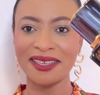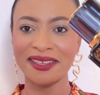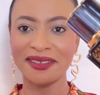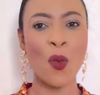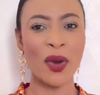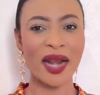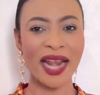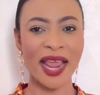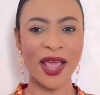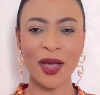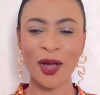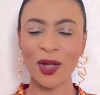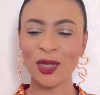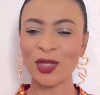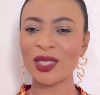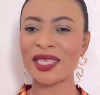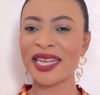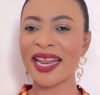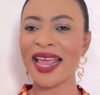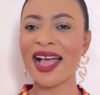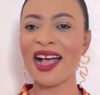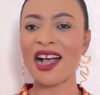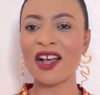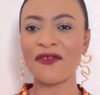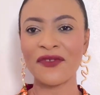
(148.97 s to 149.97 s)
When I got to
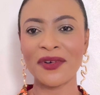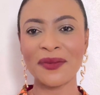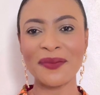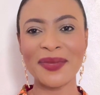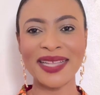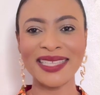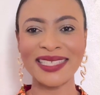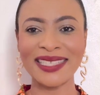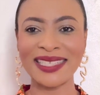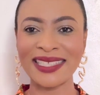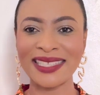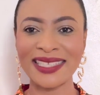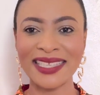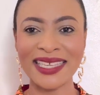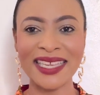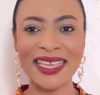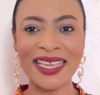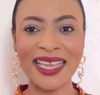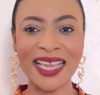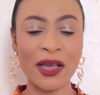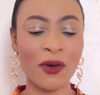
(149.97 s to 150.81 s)
the alphabet C,